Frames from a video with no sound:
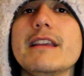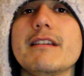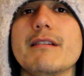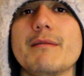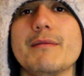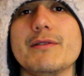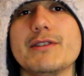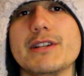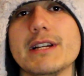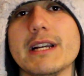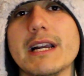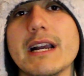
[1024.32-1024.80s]
you
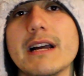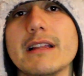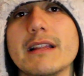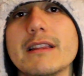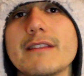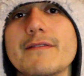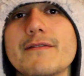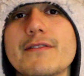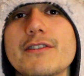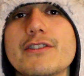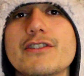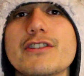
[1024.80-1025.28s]
want to check out
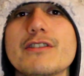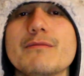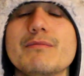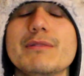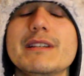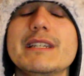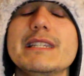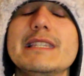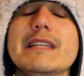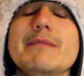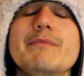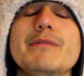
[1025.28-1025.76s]
in the future,
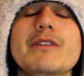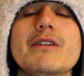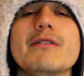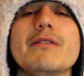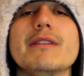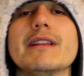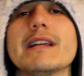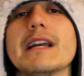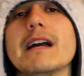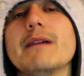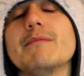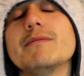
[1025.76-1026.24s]
please let me know
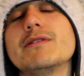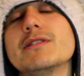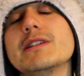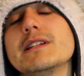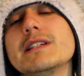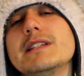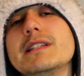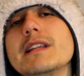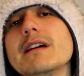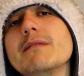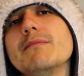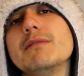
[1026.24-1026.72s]
in the comment
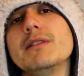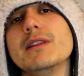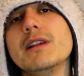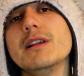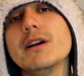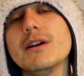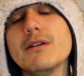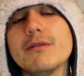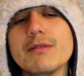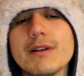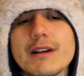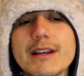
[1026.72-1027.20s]
section down
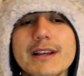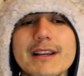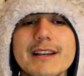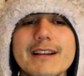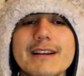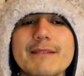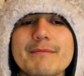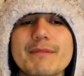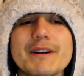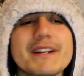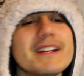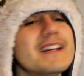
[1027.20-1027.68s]
below.
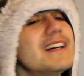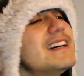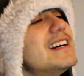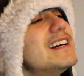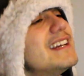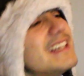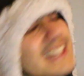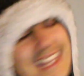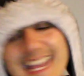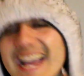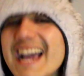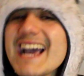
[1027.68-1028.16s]
But
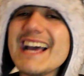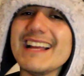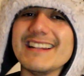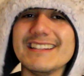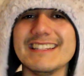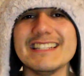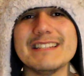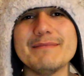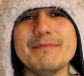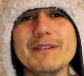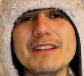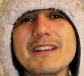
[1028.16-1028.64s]
uh, yeah,
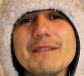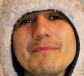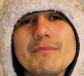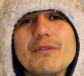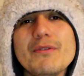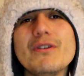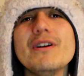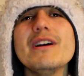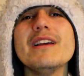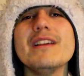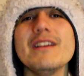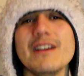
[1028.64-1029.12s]
this has been your
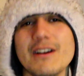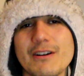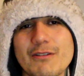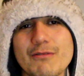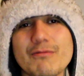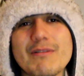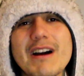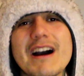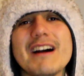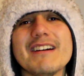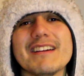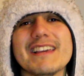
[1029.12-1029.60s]
boy,
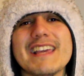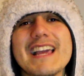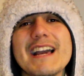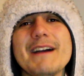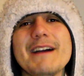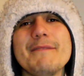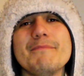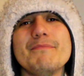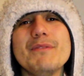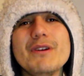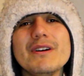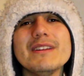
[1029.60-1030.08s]

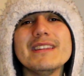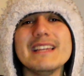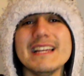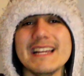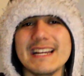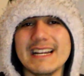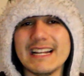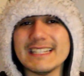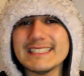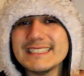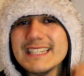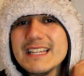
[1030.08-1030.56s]
Wildcat Ball.
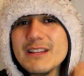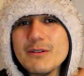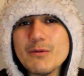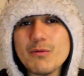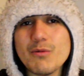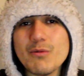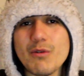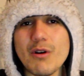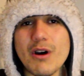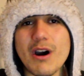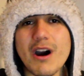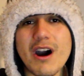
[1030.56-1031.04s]
I'll see
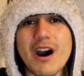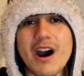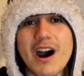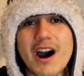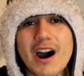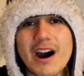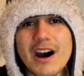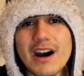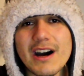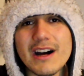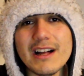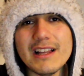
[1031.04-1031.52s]
you
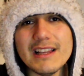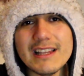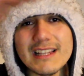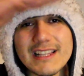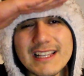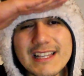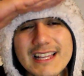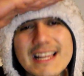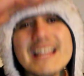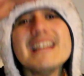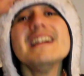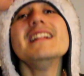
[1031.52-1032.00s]

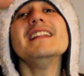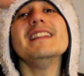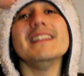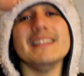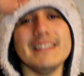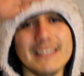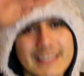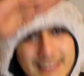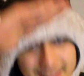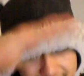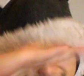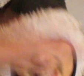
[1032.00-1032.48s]
all
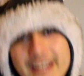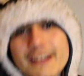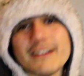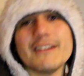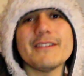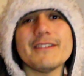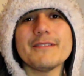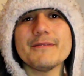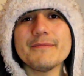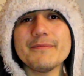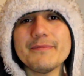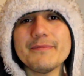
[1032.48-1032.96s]
later.